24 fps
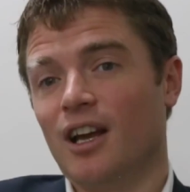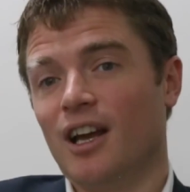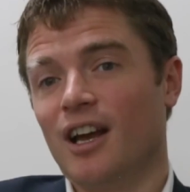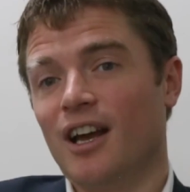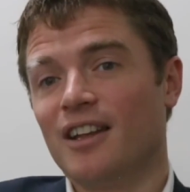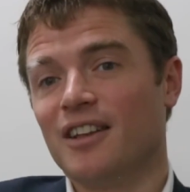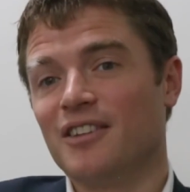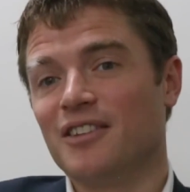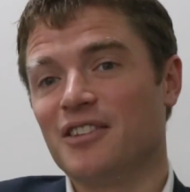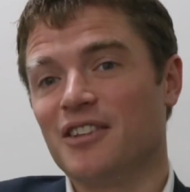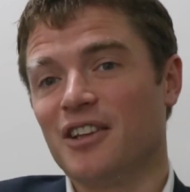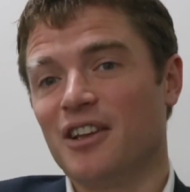
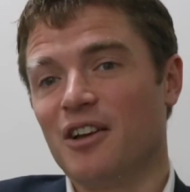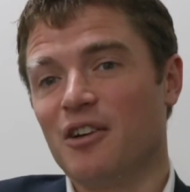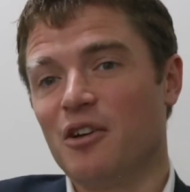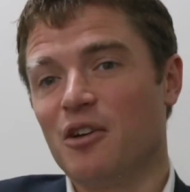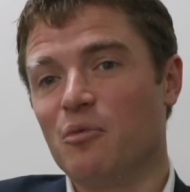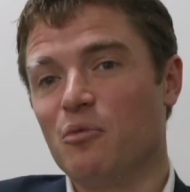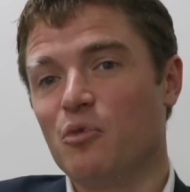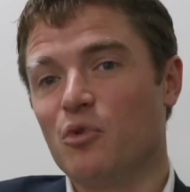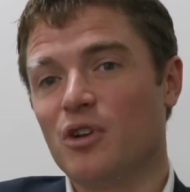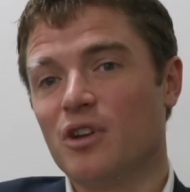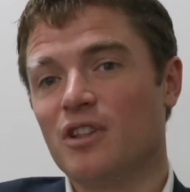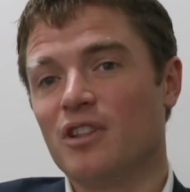And
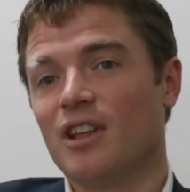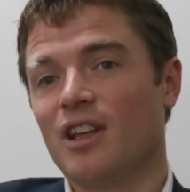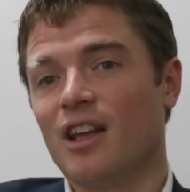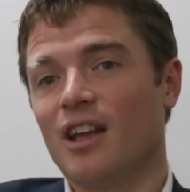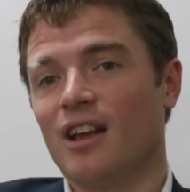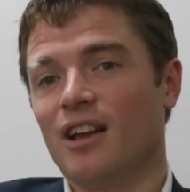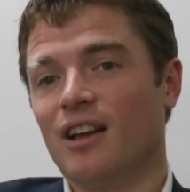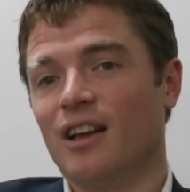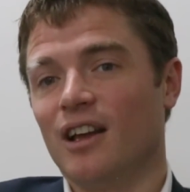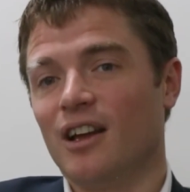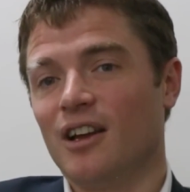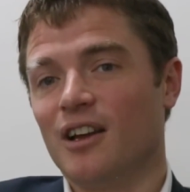one of the
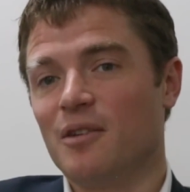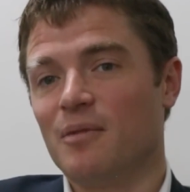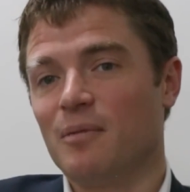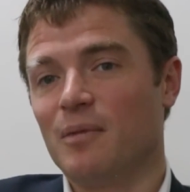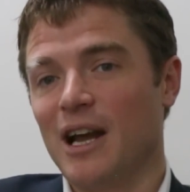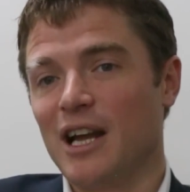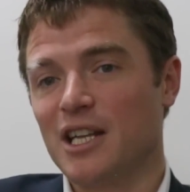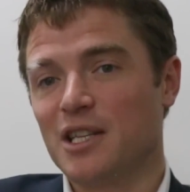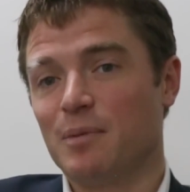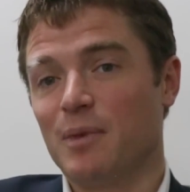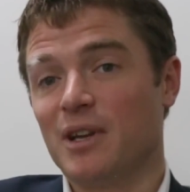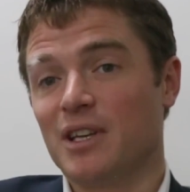
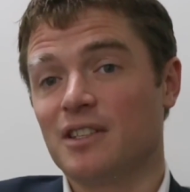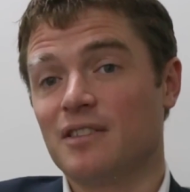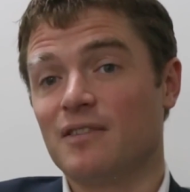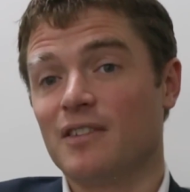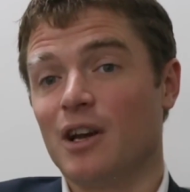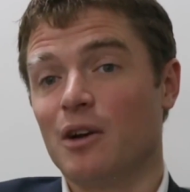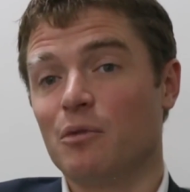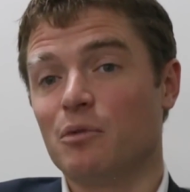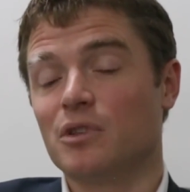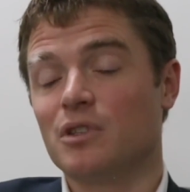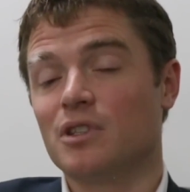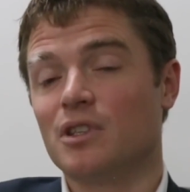aspects of
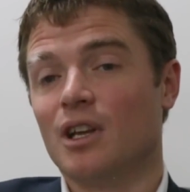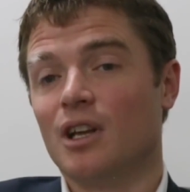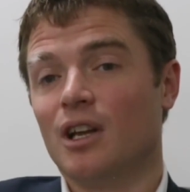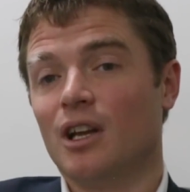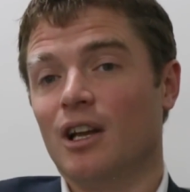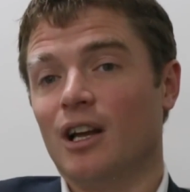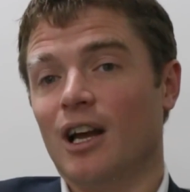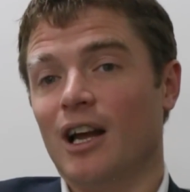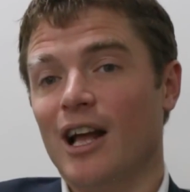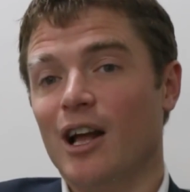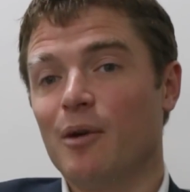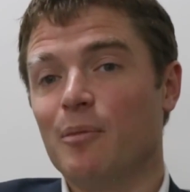that was
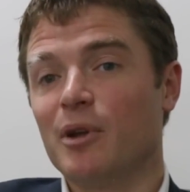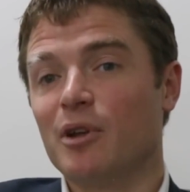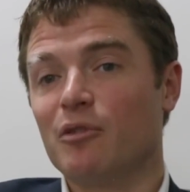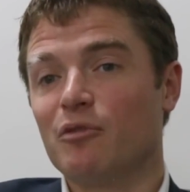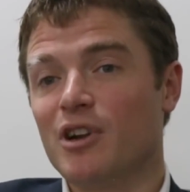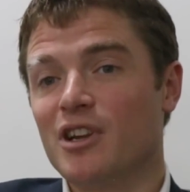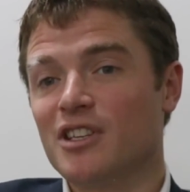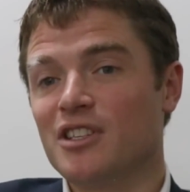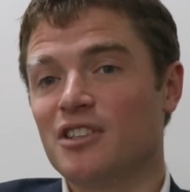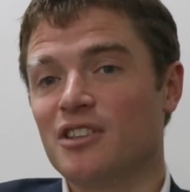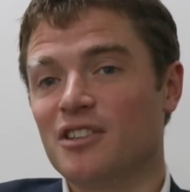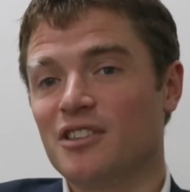helping
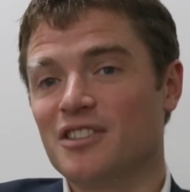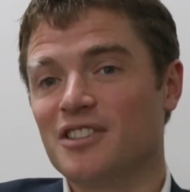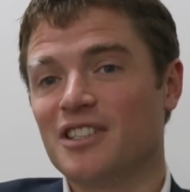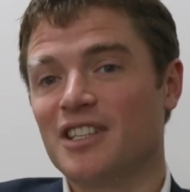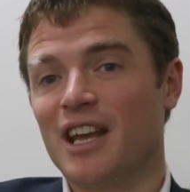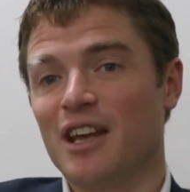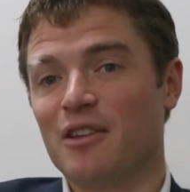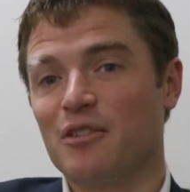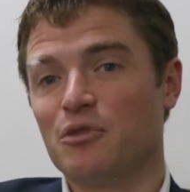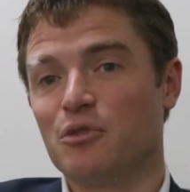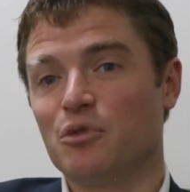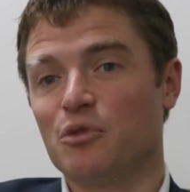residents
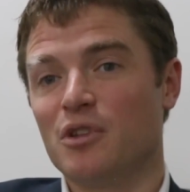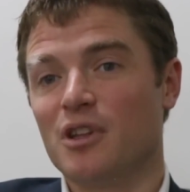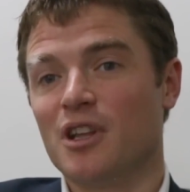get through